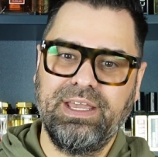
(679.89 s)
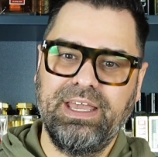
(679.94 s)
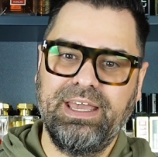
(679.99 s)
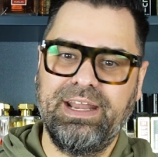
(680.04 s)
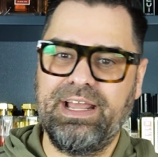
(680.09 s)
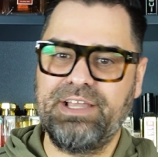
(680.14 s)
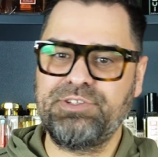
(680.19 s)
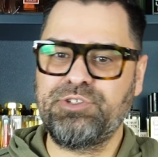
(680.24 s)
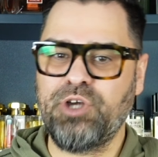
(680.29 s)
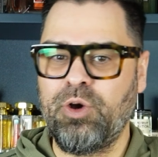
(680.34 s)

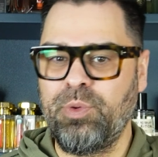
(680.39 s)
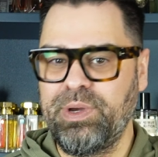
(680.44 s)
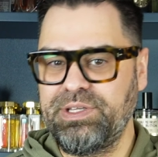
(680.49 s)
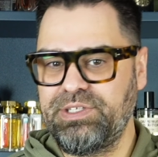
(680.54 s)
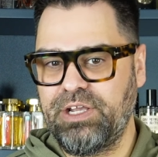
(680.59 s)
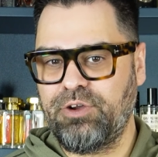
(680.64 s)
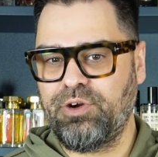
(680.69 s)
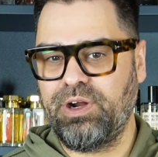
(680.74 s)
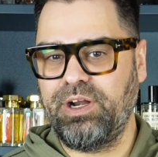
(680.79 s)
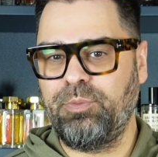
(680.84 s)
And as
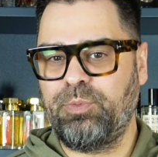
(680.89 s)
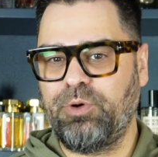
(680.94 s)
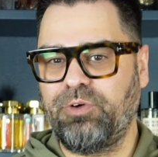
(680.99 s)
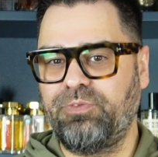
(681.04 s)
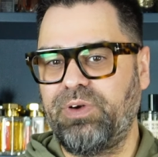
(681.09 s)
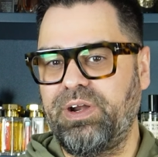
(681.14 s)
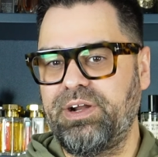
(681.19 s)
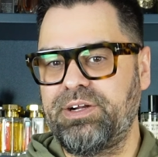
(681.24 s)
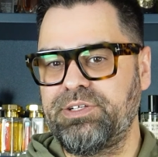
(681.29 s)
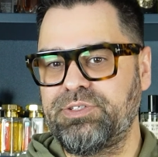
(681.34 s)
always, a great
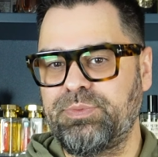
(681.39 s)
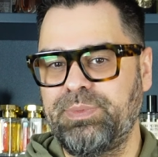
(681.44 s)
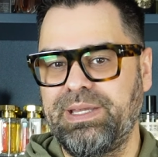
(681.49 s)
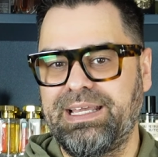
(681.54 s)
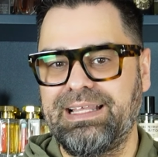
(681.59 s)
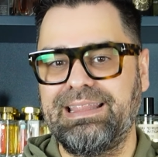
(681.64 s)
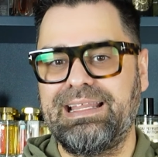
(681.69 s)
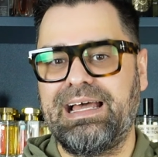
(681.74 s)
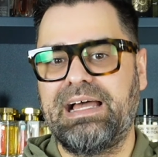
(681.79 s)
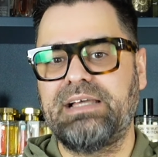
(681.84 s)
report fragrance will
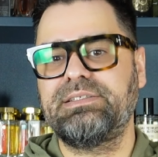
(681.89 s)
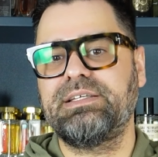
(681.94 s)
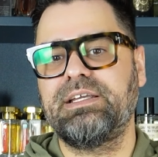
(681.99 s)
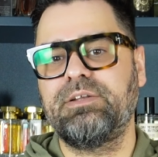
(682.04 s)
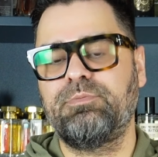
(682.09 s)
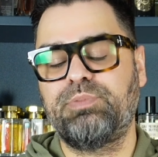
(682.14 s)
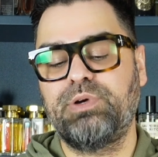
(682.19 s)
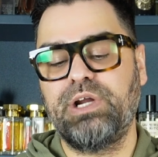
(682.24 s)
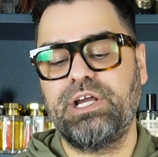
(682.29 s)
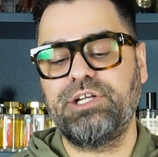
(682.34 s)
make a lasting
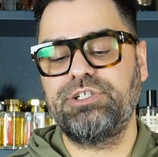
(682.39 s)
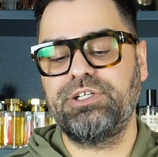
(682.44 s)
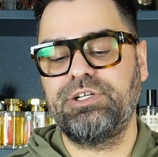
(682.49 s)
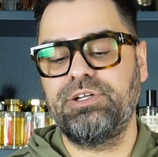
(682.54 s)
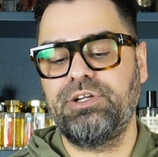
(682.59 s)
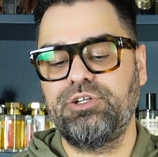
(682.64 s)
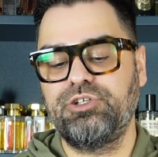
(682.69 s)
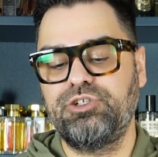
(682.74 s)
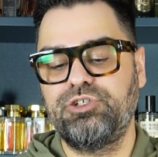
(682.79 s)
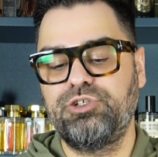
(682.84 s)

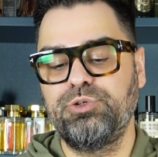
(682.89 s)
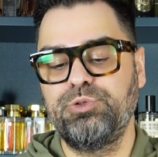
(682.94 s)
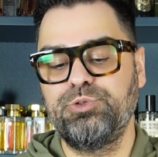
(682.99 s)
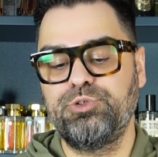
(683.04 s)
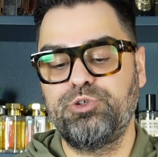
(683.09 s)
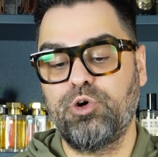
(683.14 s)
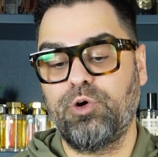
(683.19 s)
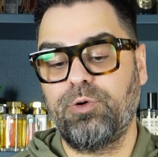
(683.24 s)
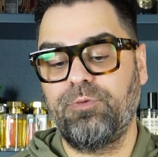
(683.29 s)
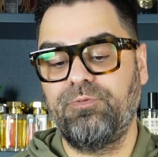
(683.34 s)
impression.
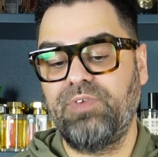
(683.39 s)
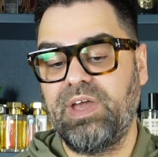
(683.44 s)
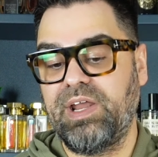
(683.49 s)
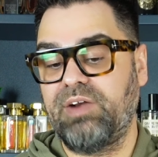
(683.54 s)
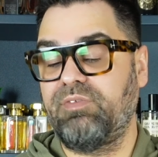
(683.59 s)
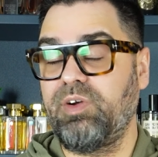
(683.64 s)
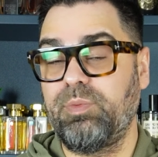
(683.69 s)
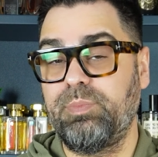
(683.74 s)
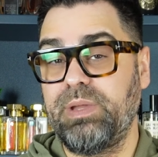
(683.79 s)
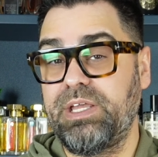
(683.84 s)
Choose your
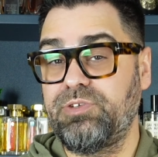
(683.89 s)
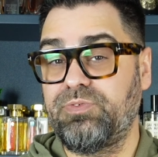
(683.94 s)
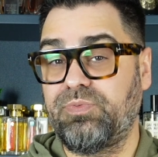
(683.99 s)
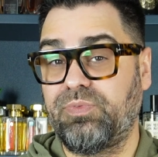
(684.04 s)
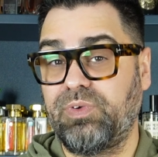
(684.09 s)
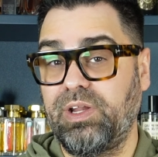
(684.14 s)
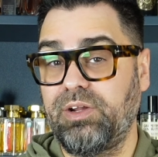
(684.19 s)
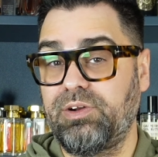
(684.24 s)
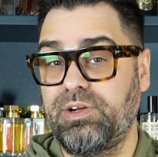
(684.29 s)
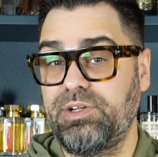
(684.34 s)
vetiver-based
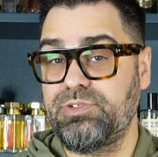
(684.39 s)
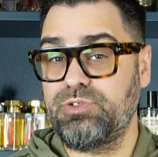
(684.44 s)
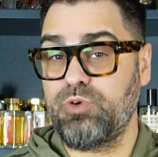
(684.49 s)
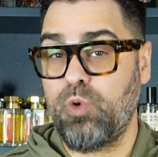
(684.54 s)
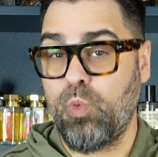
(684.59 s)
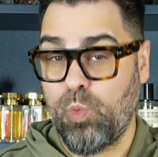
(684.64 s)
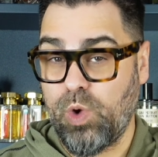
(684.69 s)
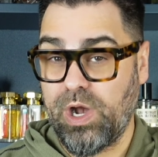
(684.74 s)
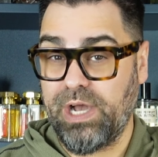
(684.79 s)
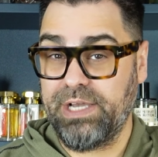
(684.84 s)
fragrance
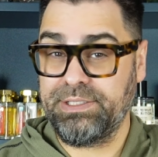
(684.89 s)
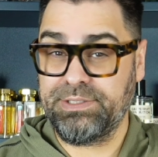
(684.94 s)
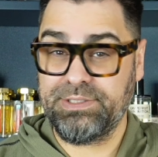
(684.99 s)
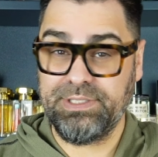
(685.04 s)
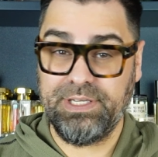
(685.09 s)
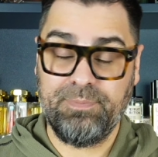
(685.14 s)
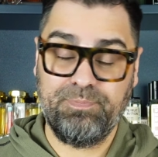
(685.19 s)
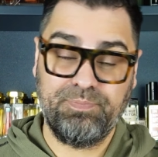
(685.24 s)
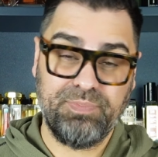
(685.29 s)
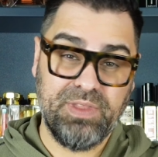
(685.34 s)

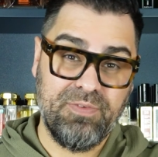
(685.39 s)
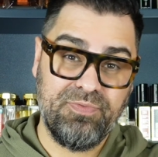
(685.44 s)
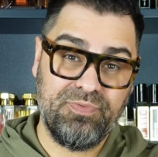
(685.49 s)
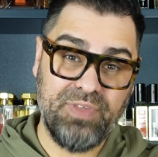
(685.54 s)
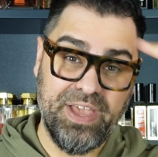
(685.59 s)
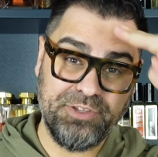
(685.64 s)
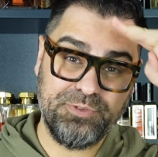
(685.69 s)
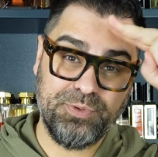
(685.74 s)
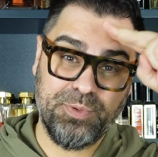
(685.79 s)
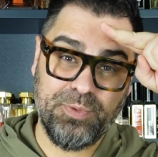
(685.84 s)
wisely.
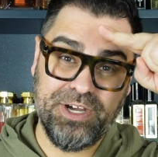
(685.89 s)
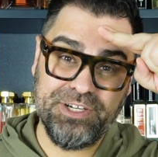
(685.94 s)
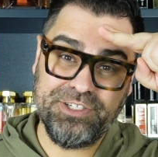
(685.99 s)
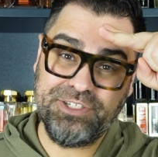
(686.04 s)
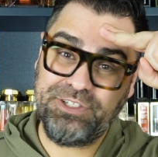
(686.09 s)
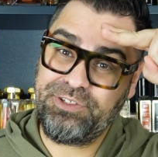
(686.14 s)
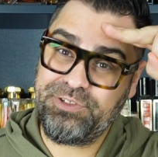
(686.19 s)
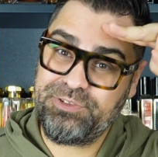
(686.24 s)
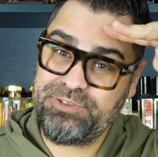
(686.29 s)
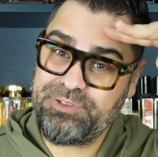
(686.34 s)
Thanks for
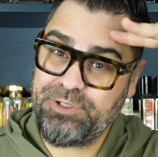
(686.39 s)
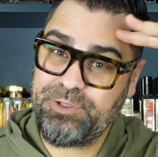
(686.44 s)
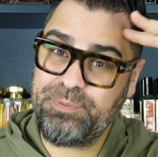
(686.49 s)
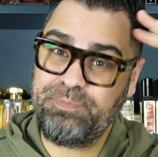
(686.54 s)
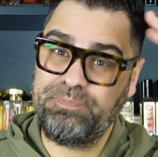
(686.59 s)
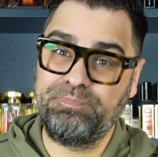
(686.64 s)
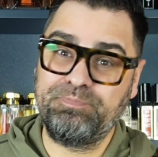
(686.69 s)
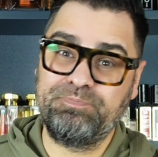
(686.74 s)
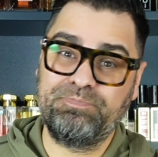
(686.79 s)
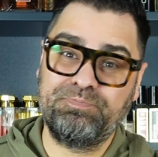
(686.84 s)
watching,
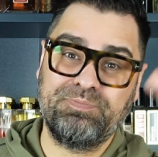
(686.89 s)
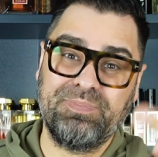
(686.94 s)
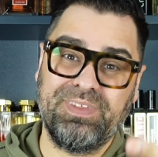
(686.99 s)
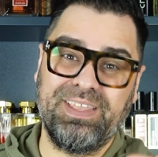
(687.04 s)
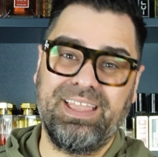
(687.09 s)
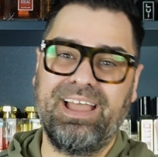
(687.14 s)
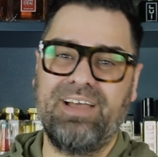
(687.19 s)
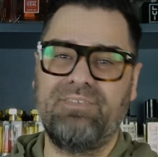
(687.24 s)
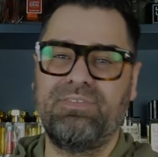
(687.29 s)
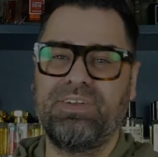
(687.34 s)
YouTube.
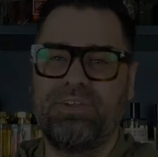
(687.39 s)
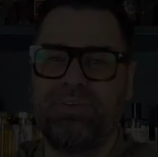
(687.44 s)
Have a